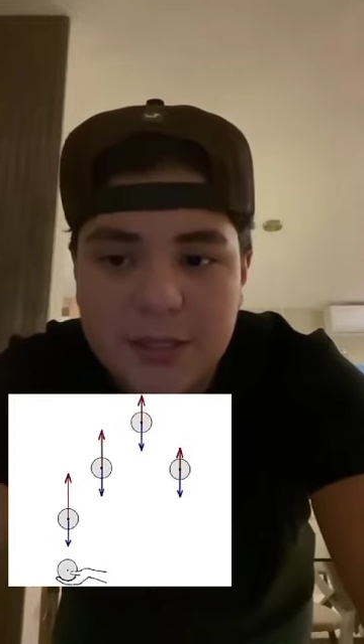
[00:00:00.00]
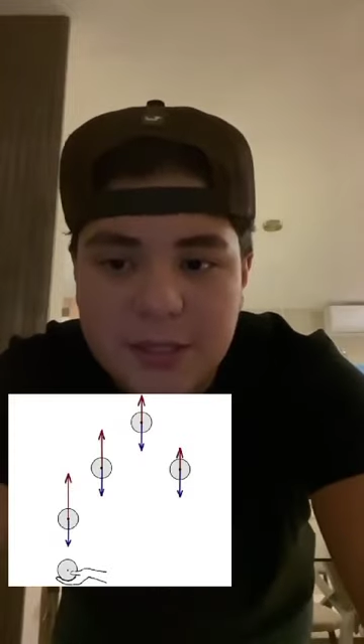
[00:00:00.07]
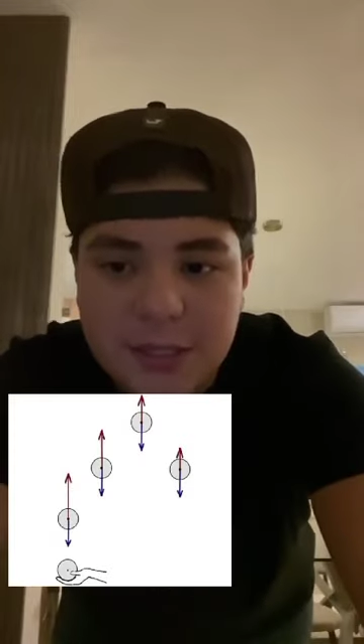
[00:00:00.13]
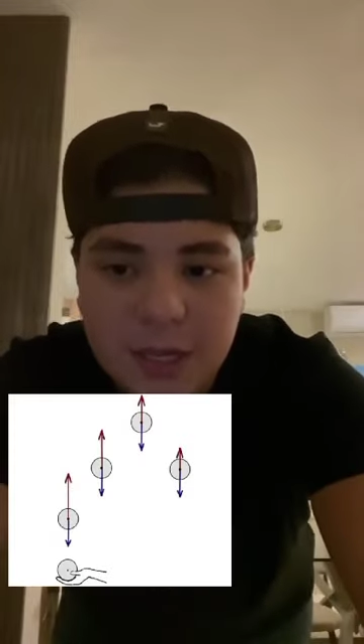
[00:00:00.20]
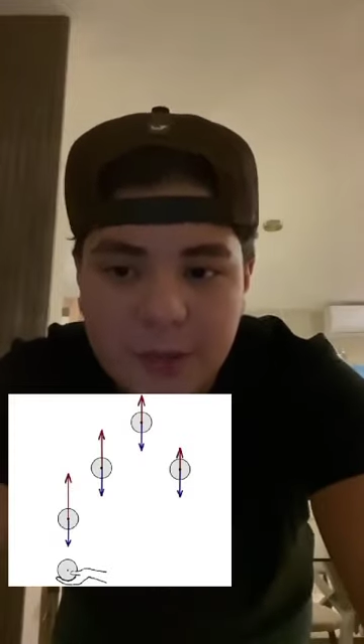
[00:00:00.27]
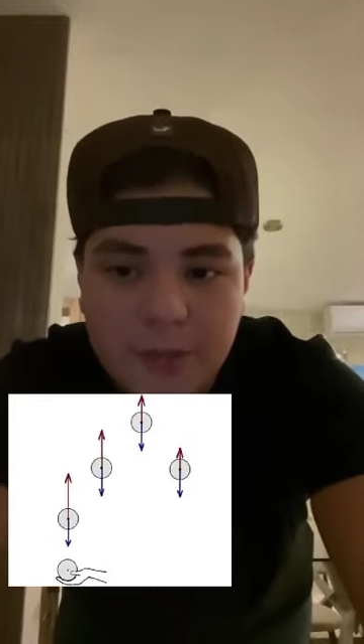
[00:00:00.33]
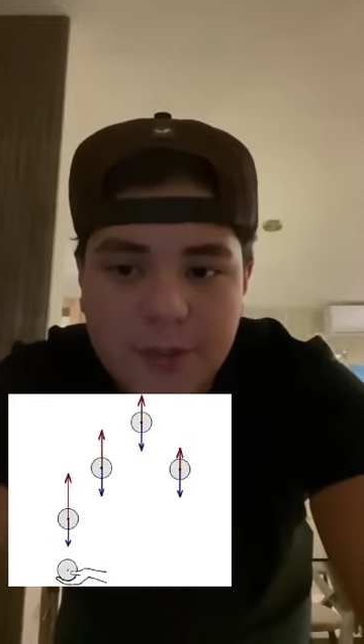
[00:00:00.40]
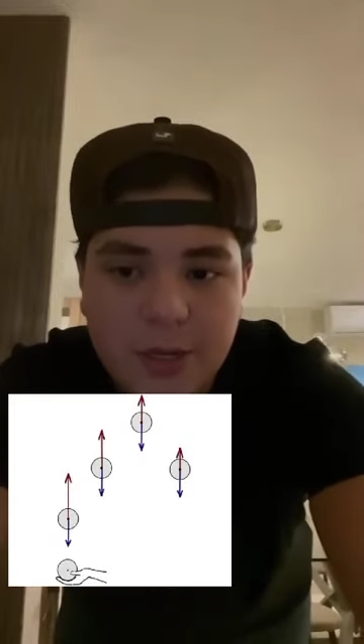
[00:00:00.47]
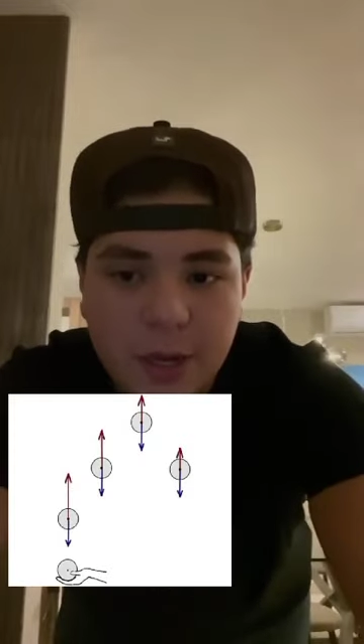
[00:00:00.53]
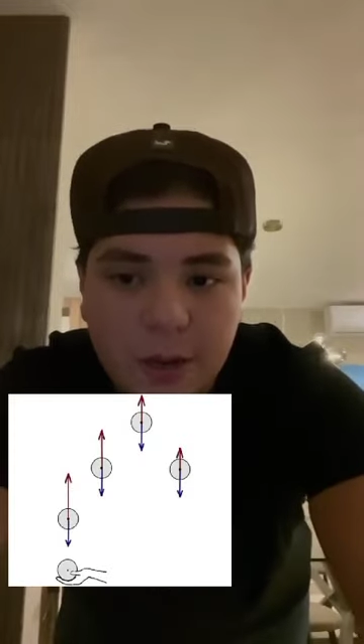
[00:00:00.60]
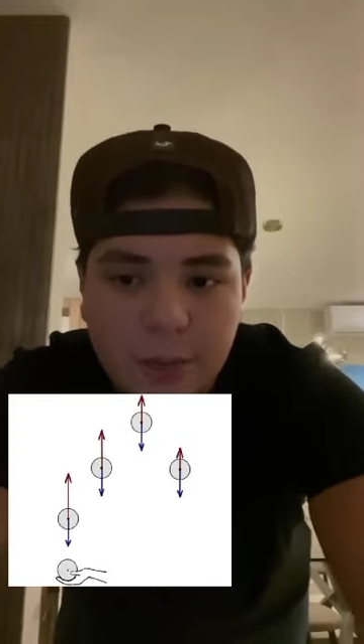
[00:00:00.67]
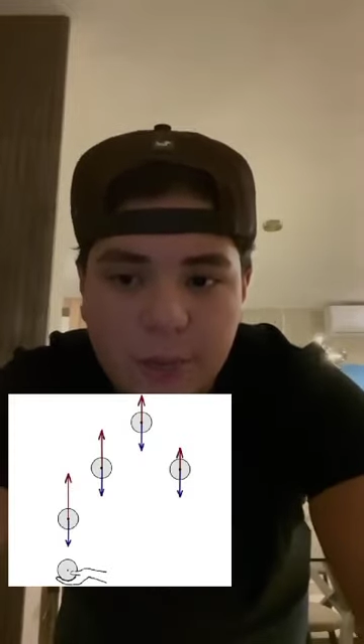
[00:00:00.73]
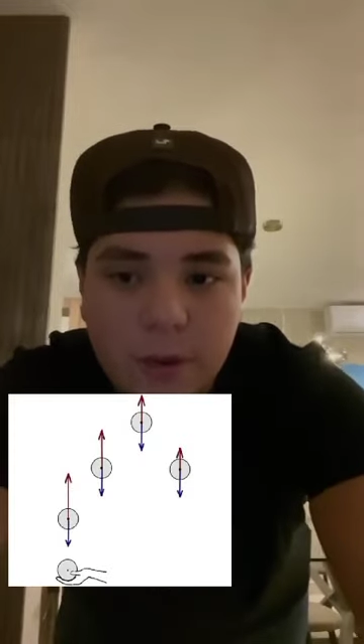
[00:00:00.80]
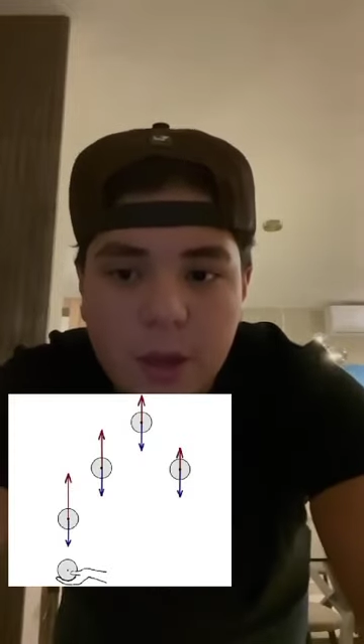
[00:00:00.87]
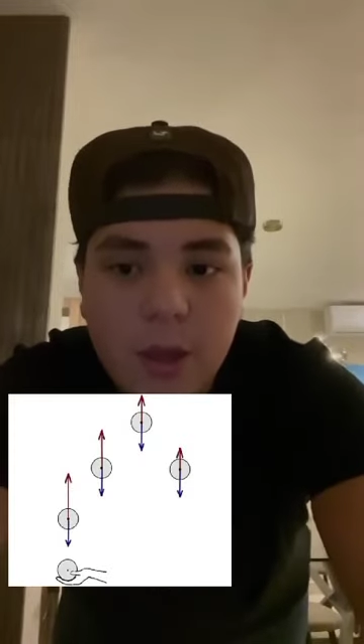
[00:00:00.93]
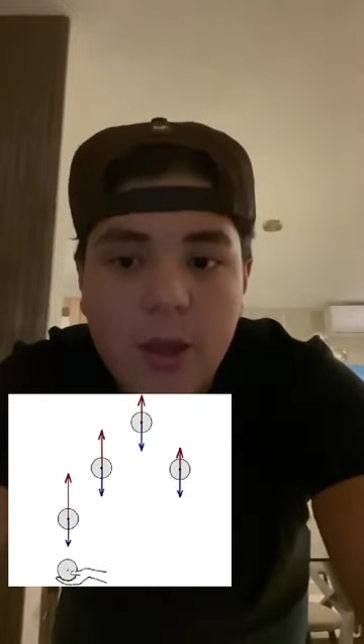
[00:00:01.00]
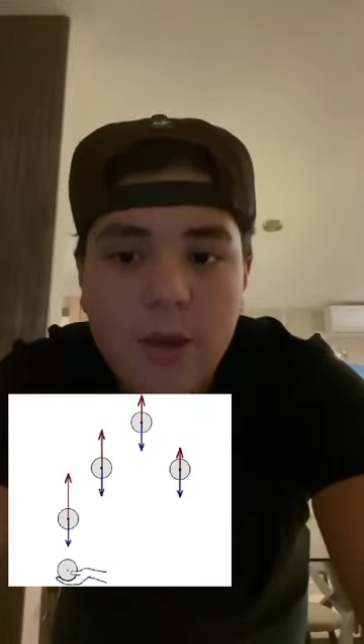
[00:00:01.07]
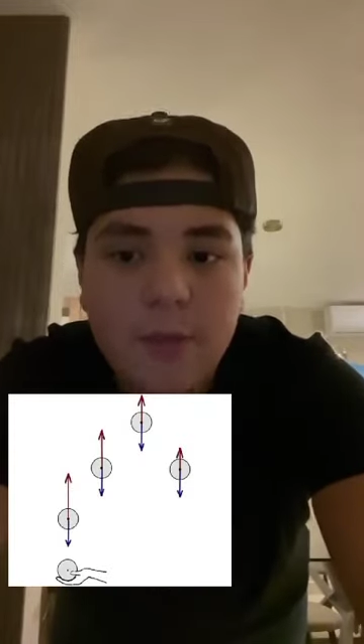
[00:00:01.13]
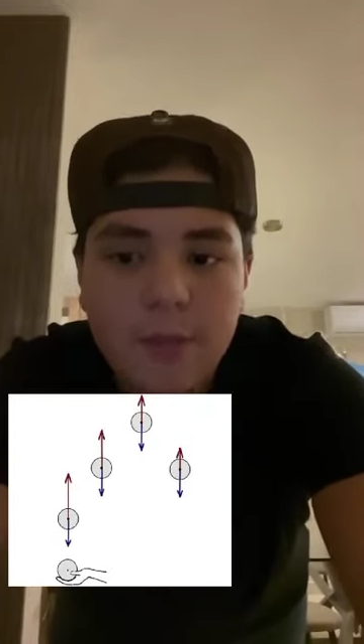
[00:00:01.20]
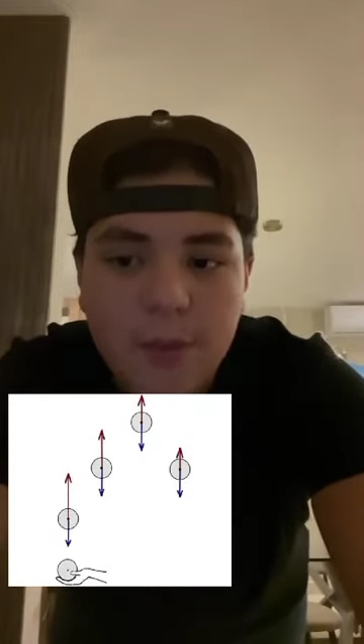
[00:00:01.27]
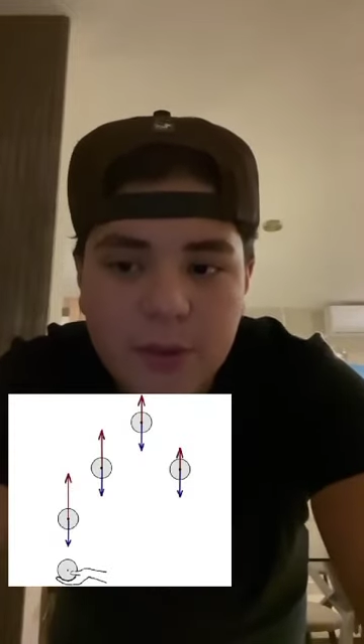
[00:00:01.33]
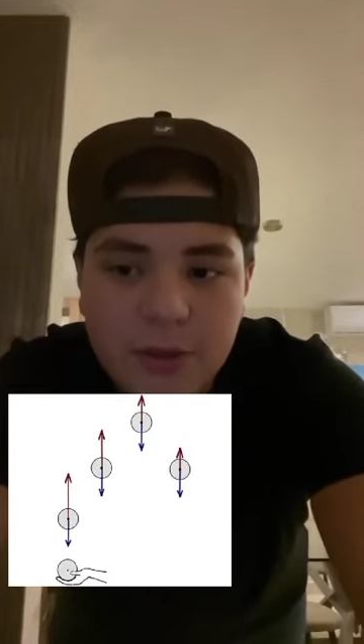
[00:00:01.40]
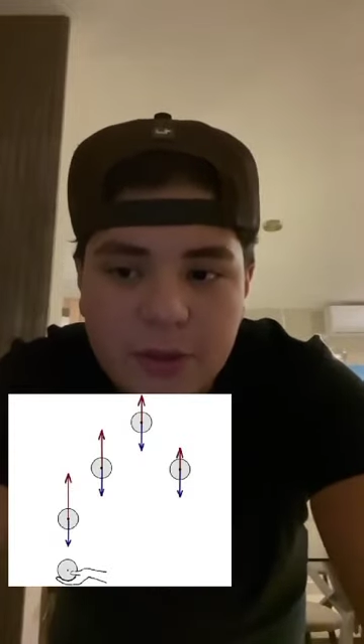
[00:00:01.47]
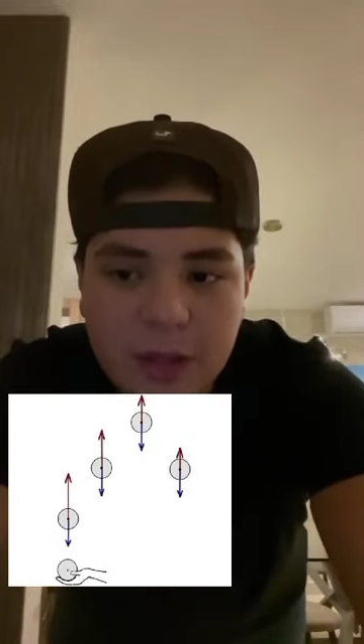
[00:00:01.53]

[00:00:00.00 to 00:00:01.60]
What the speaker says: the same time, but